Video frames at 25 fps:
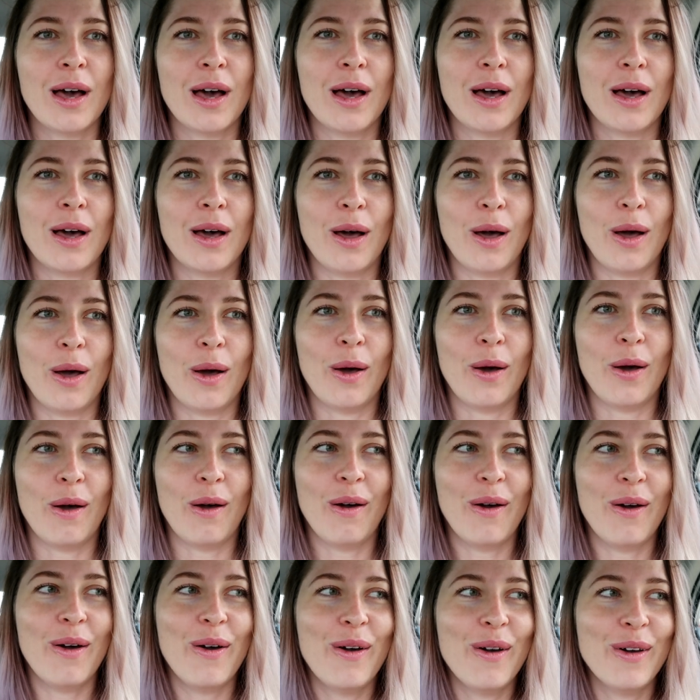
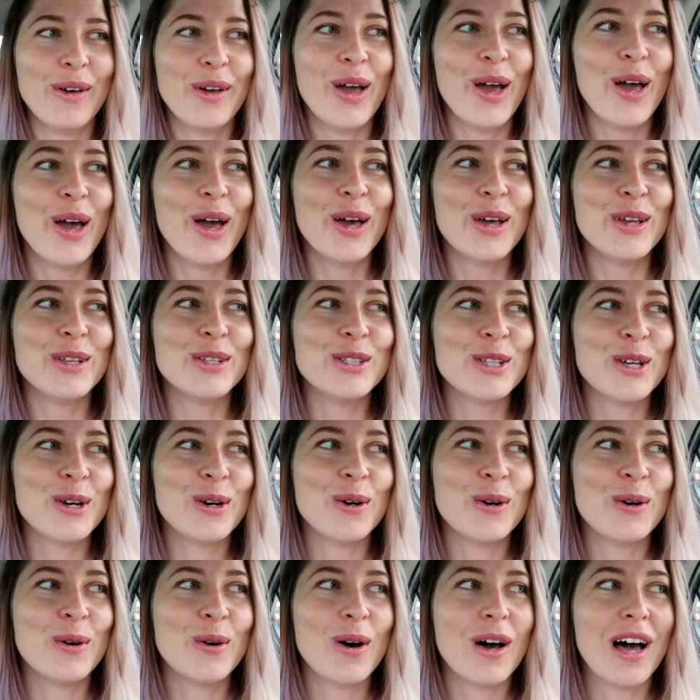
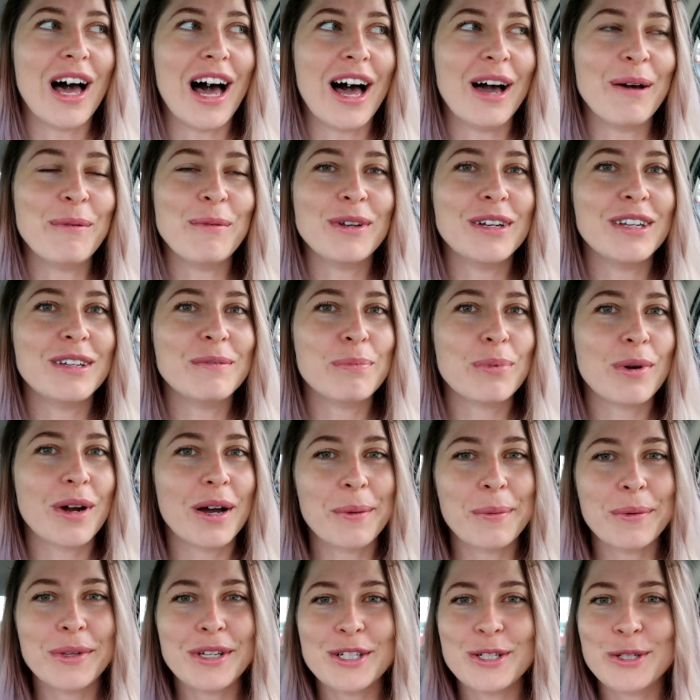So I'm gonna
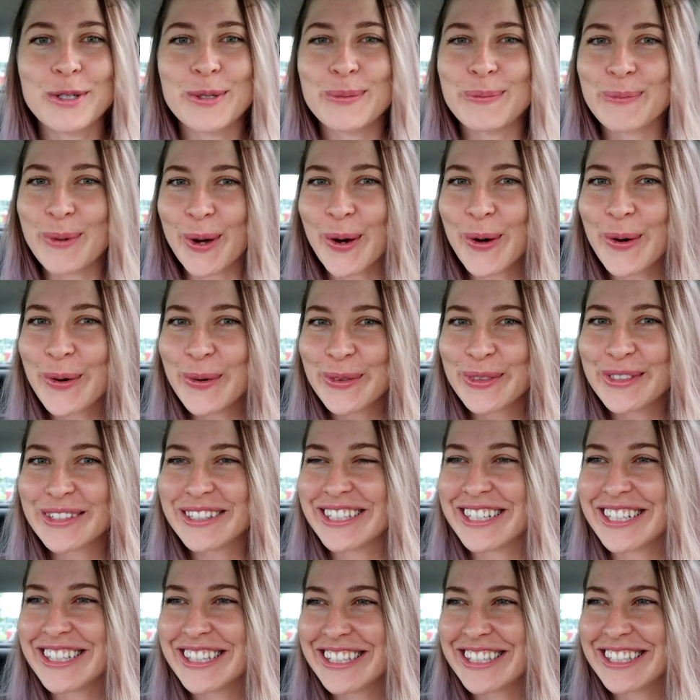probably do both,
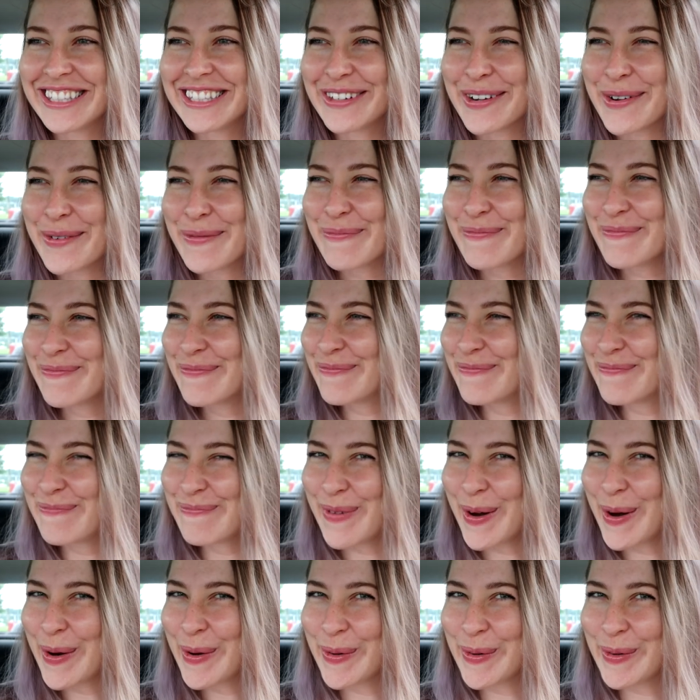since they're
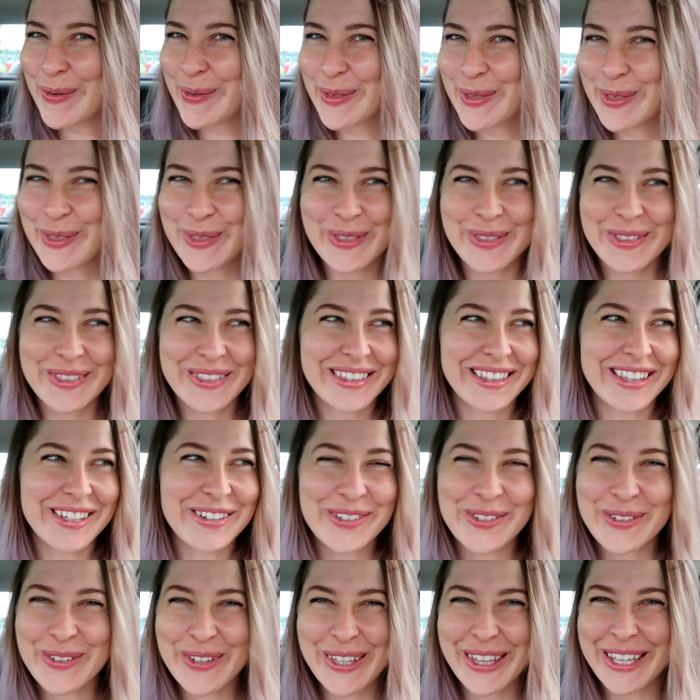both,
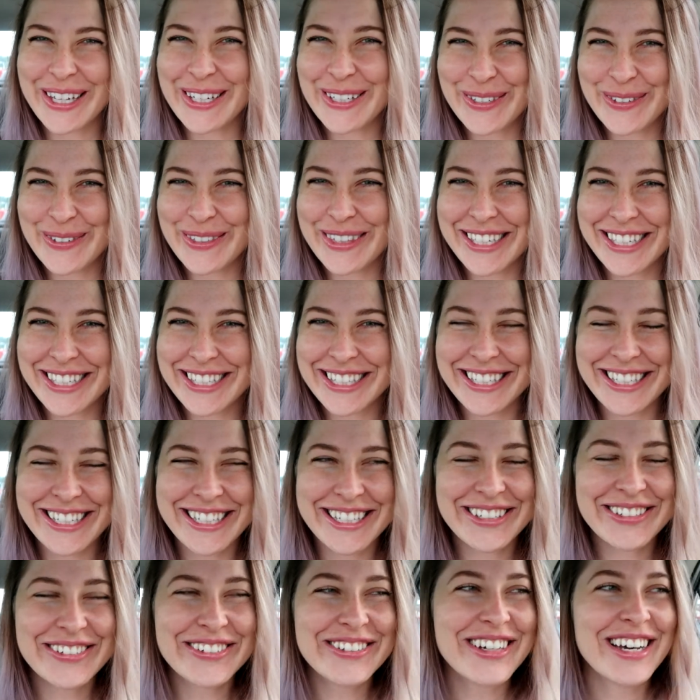there's only like two things to
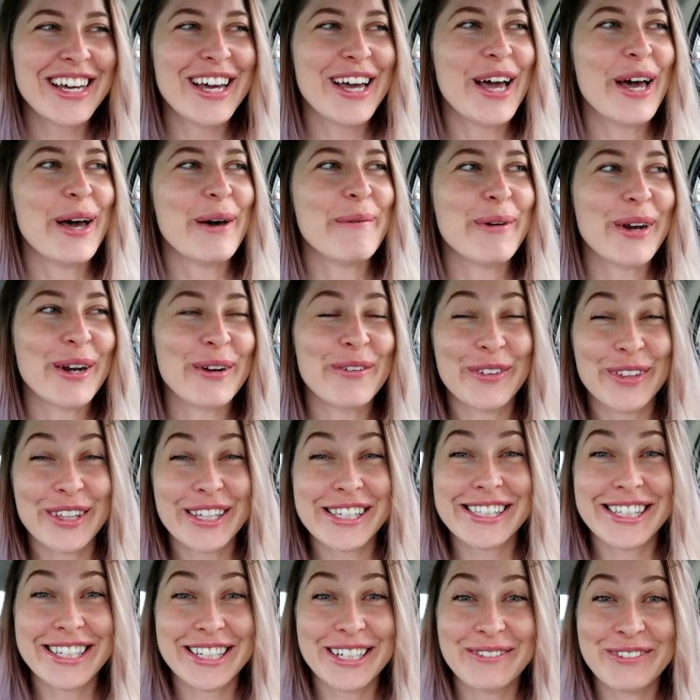do, but I'm really
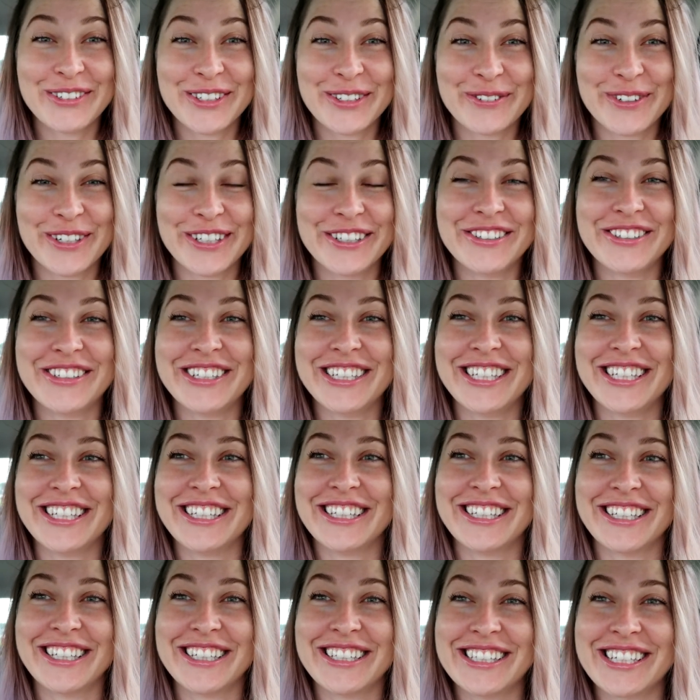excited about the winery.
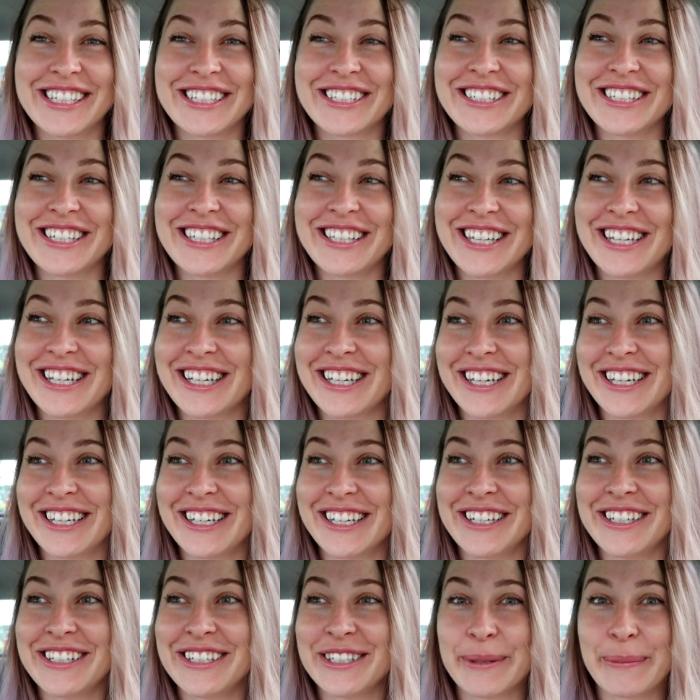That's actually like a
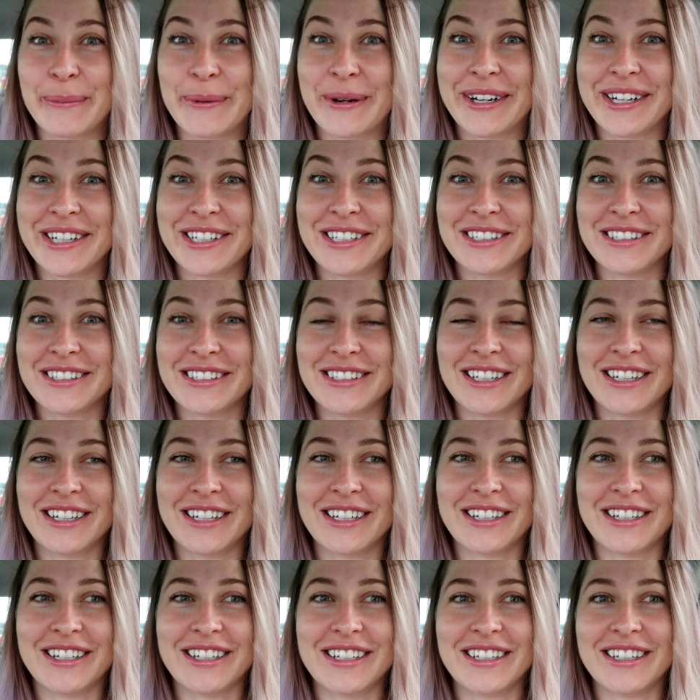nice surprise.
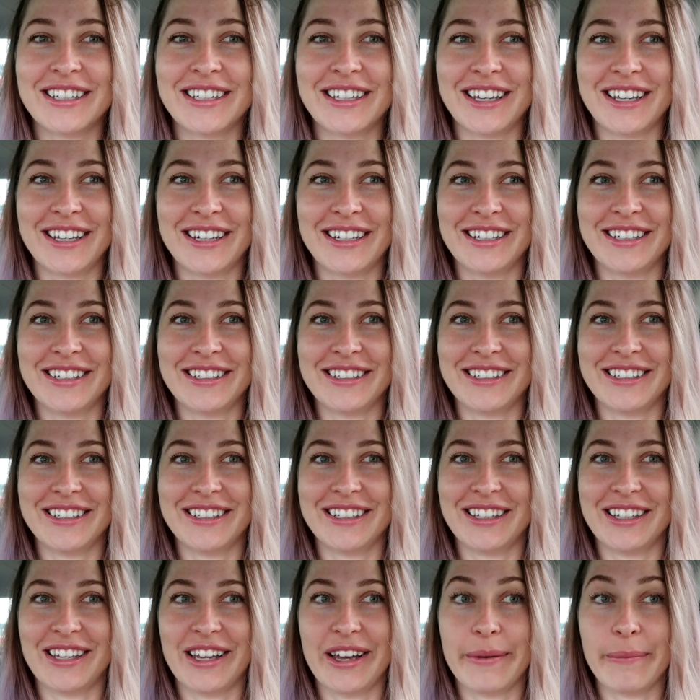
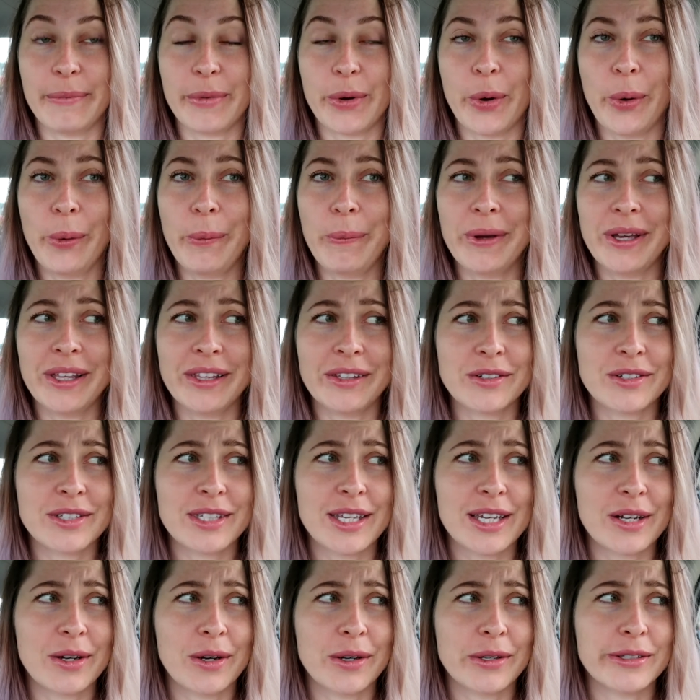And I'm hoping there's
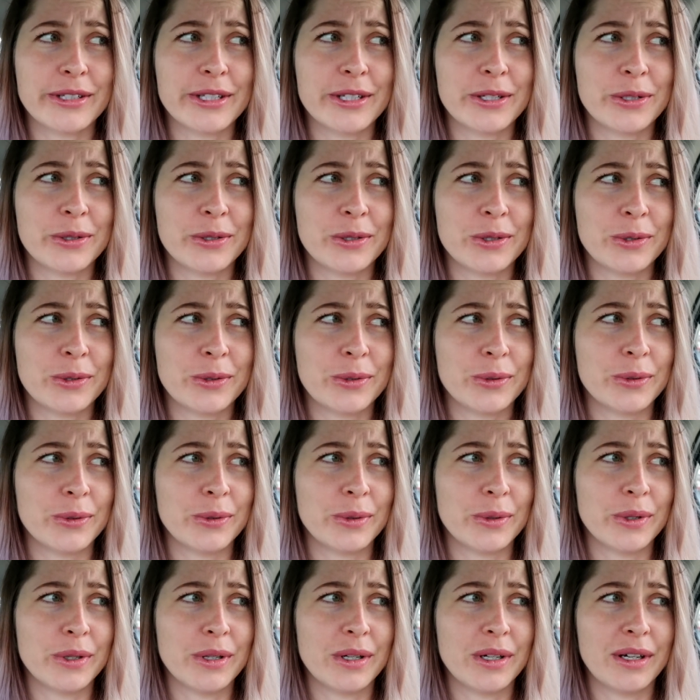like
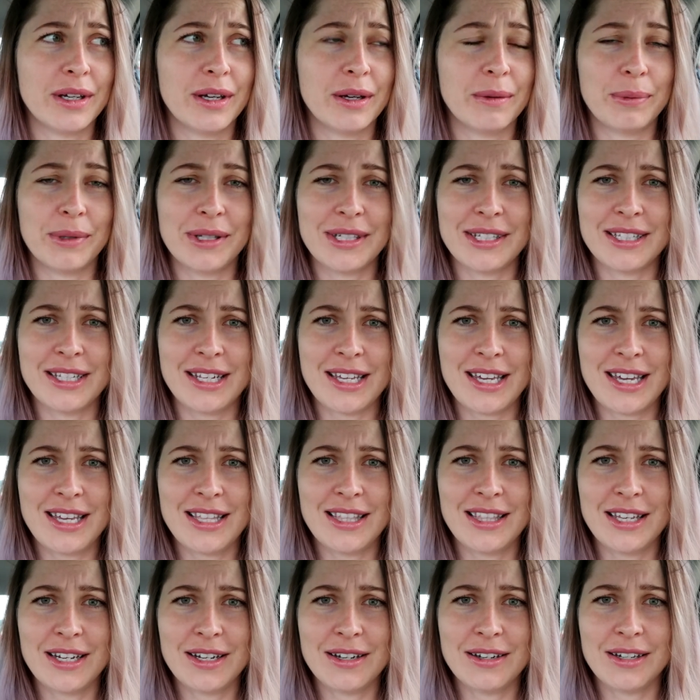also a place to
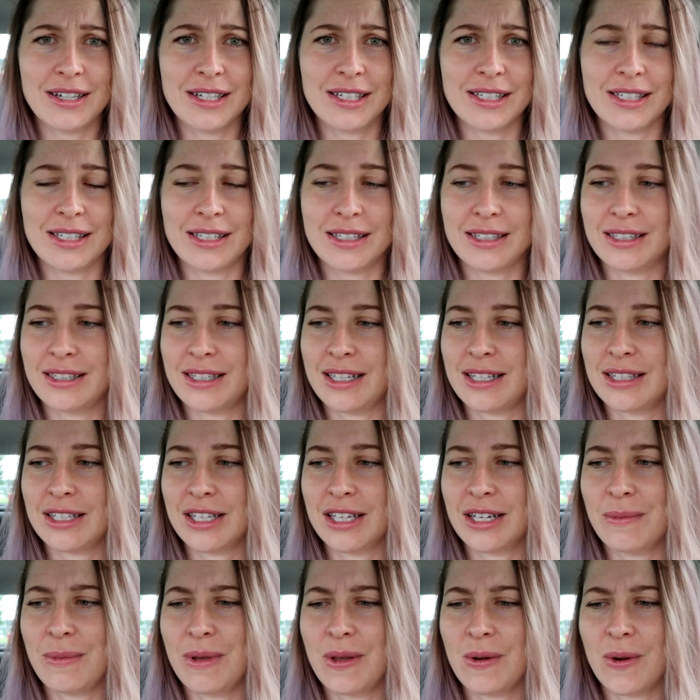eat there, because it's
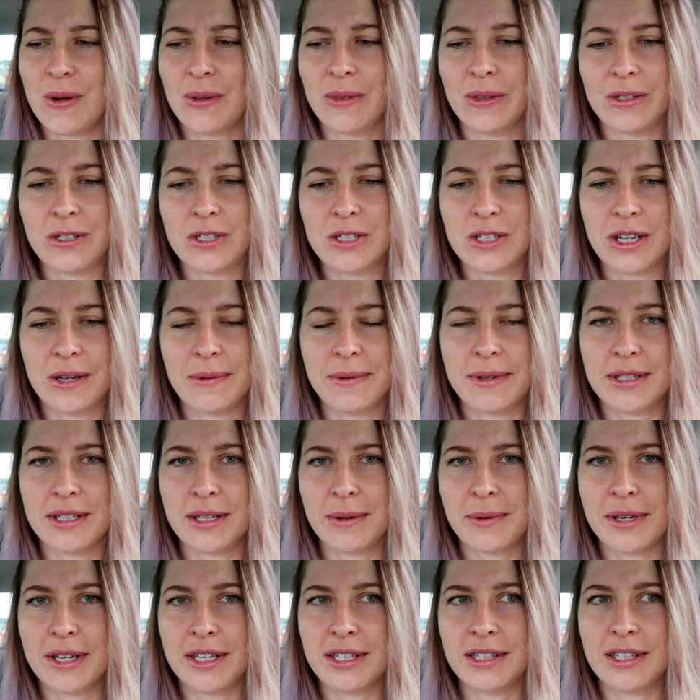gonna be around lunchtime by the
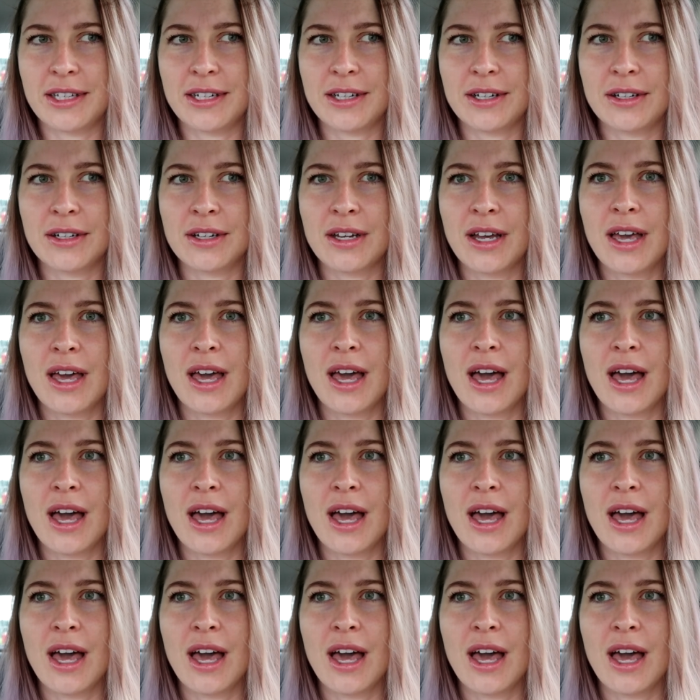time I get there.